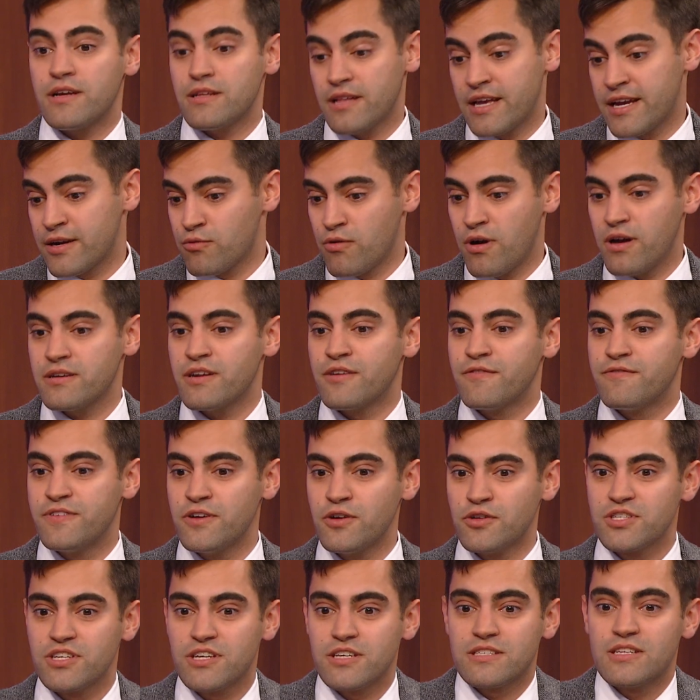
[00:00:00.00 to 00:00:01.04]
laying rotten in
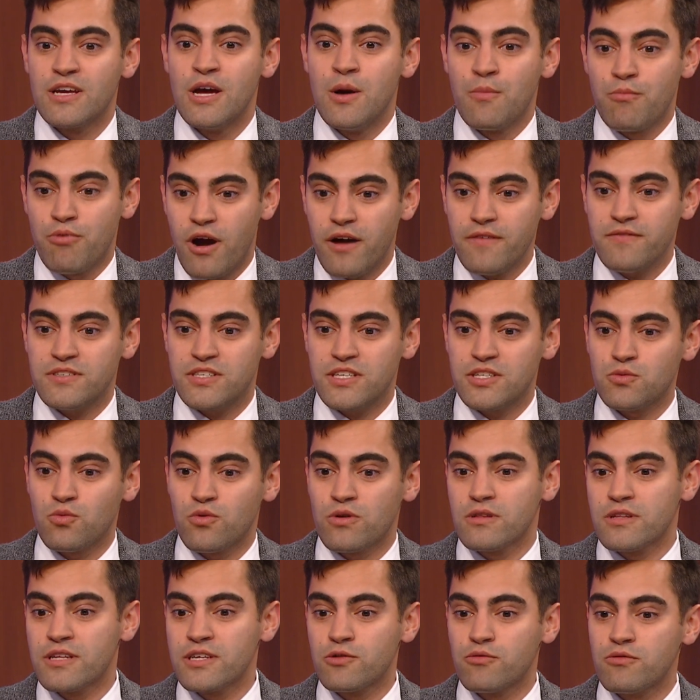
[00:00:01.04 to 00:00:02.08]
fields, because provinces
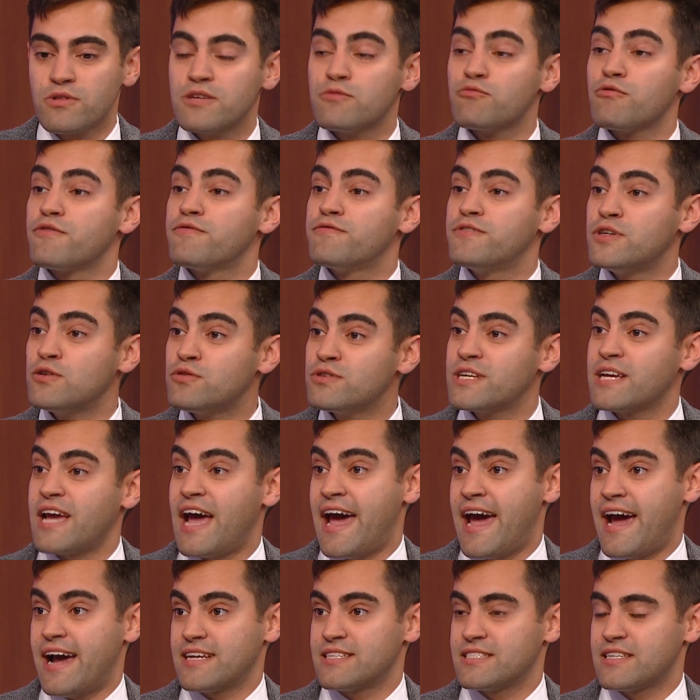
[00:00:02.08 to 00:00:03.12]
were literally refusing
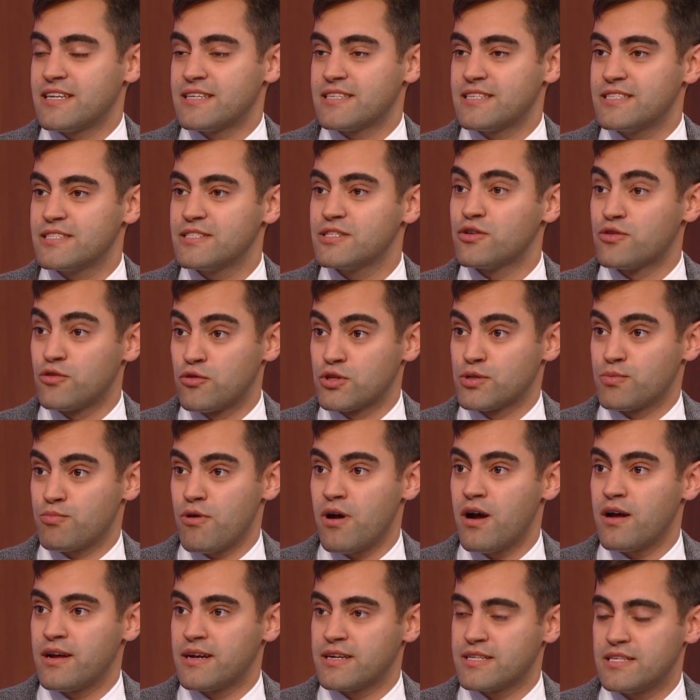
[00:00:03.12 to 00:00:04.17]
access to those
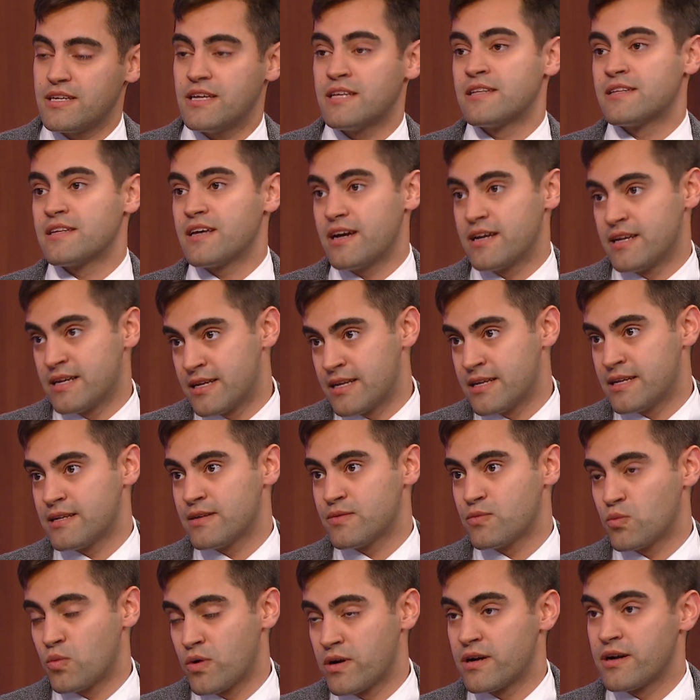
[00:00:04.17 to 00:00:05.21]
products
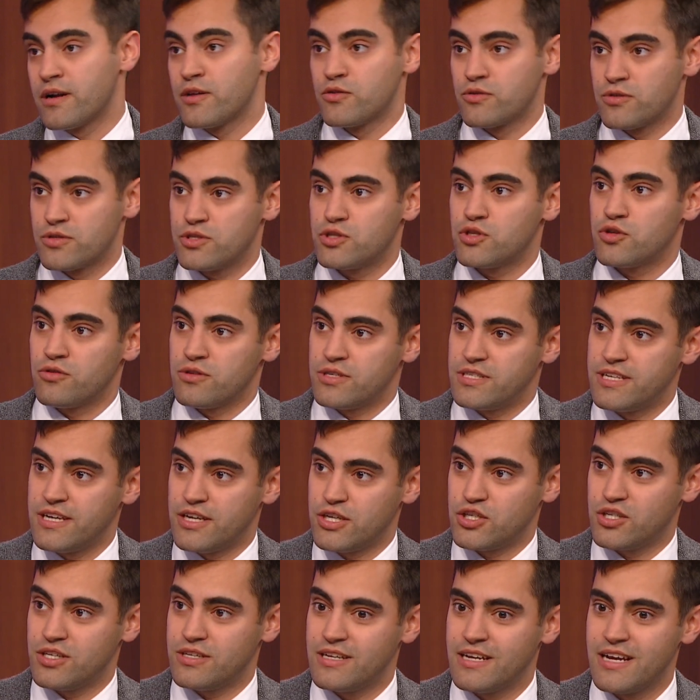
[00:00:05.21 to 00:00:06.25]
in one another's
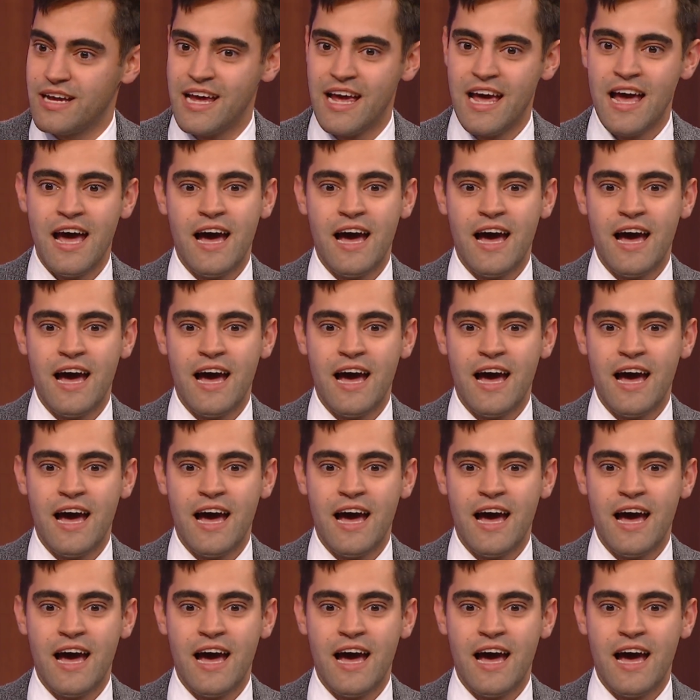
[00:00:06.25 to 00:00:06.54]
jurisdiction.